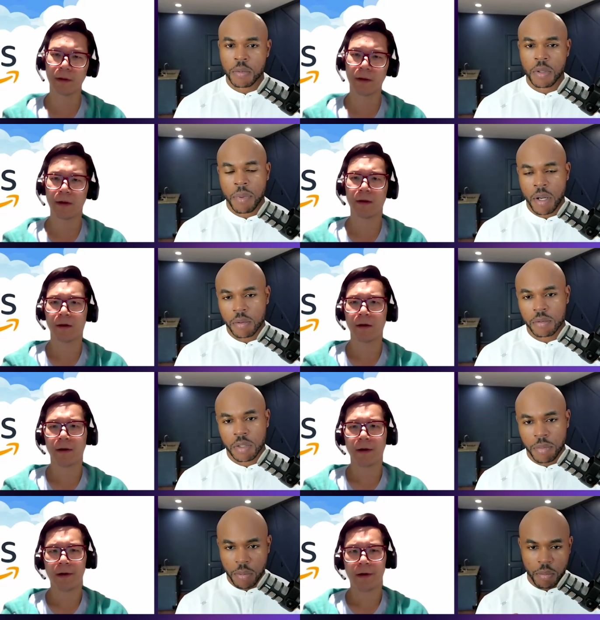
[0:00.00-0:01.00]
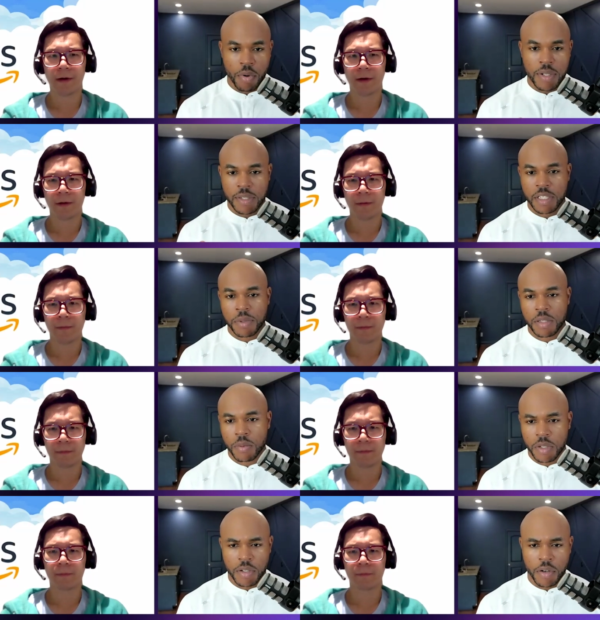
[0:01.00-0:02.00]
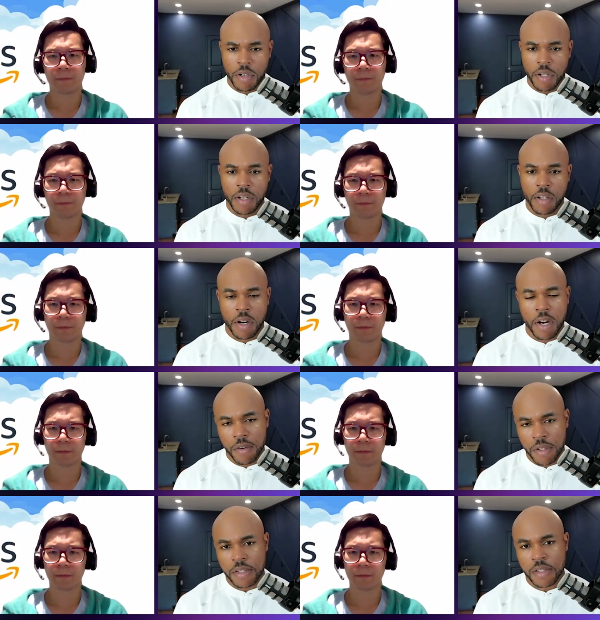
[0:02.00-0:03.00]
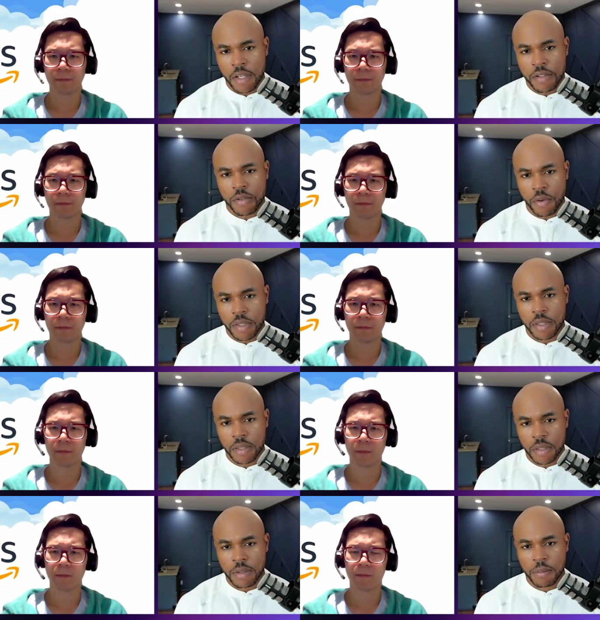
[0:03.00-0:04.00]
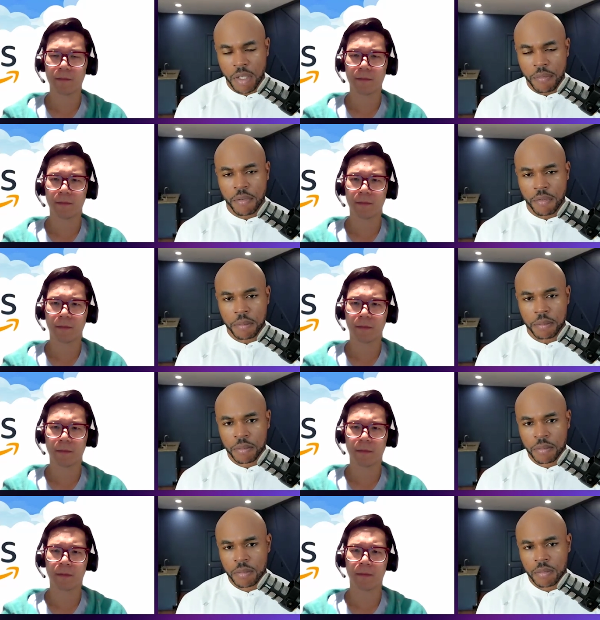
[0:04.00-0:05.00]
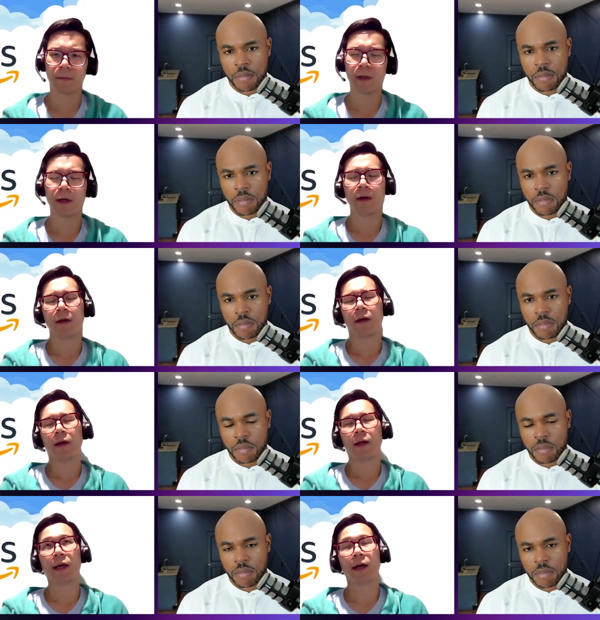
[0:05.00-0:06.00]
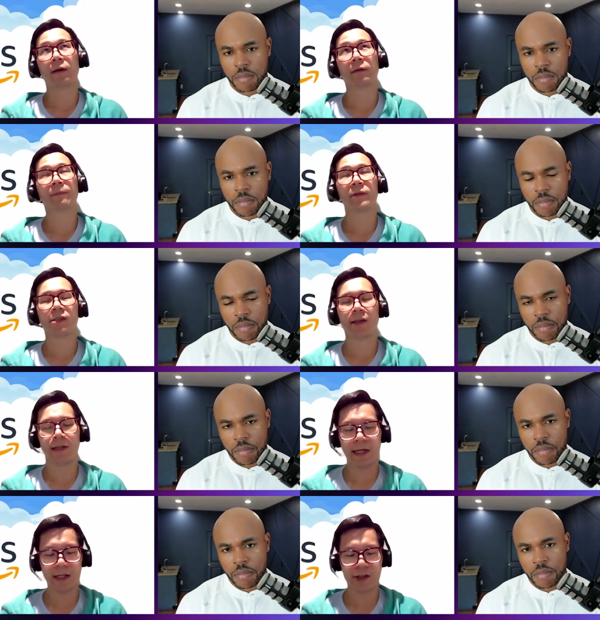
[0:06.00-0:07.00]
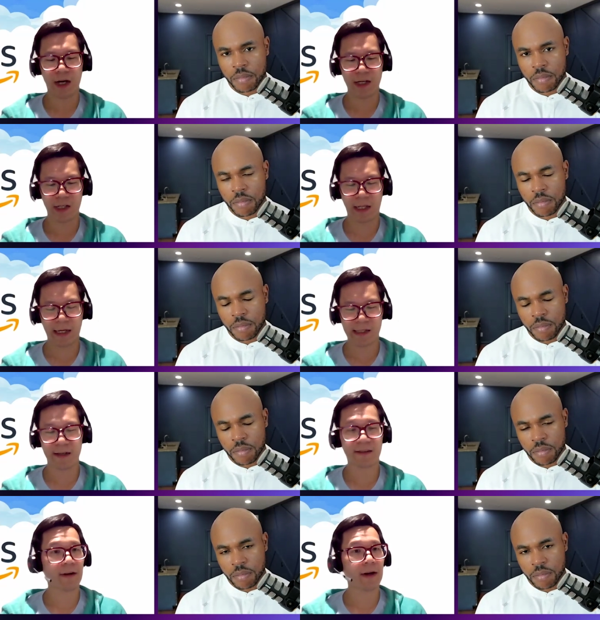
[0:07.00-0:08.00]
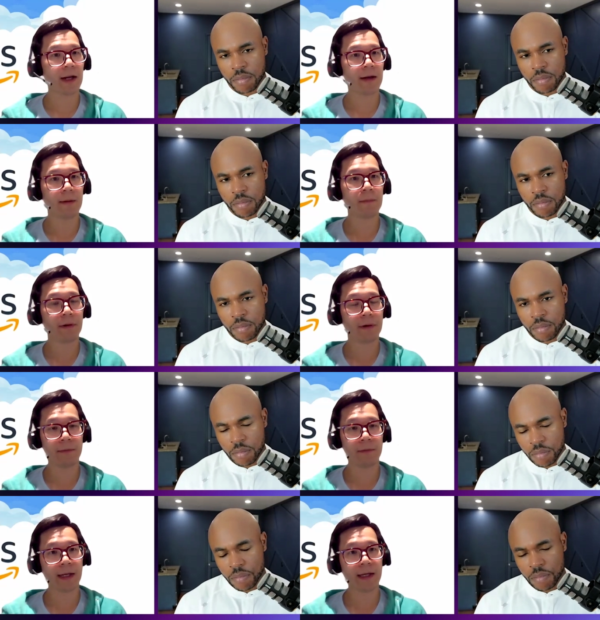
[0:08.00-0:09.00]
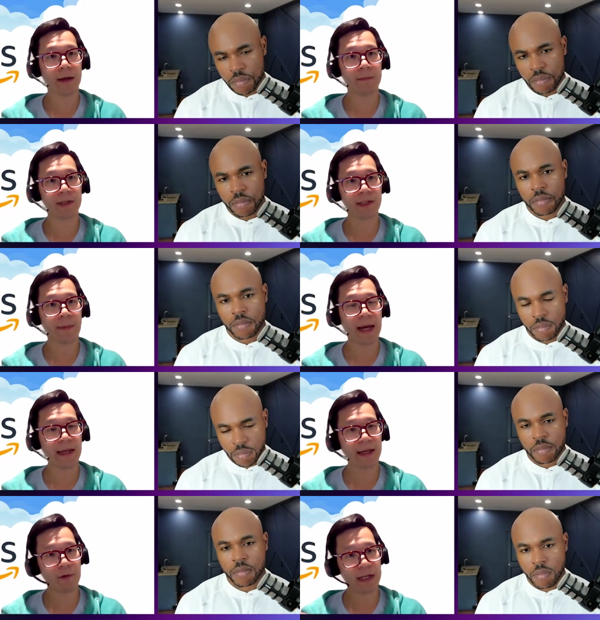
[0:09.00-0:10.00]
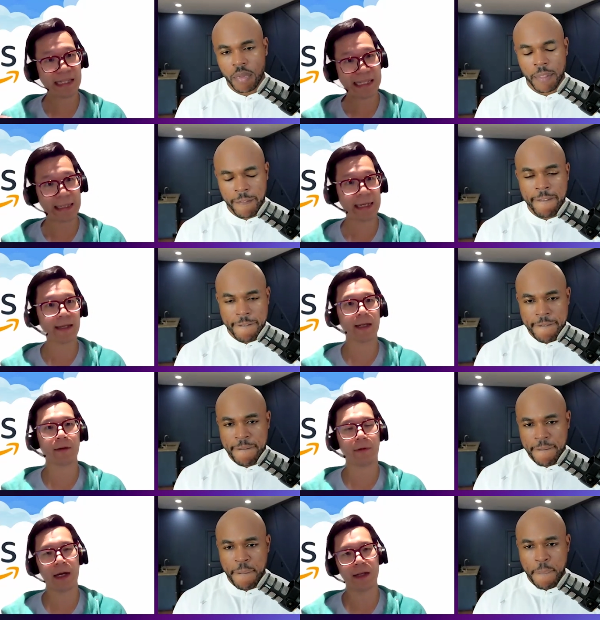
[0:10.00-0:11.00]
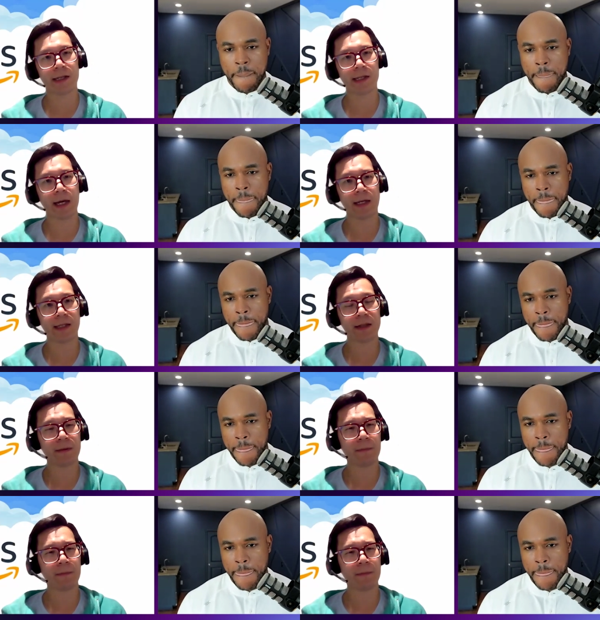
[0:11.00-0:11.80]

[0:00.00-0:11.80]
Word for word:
Speaker 1: a little bit about the people and process piece. What are there any other areas that they can start to benefit from?
Speaker 2: Yeah, so data strategy, like I said, is very important when it comes to banking when selecting the right use case.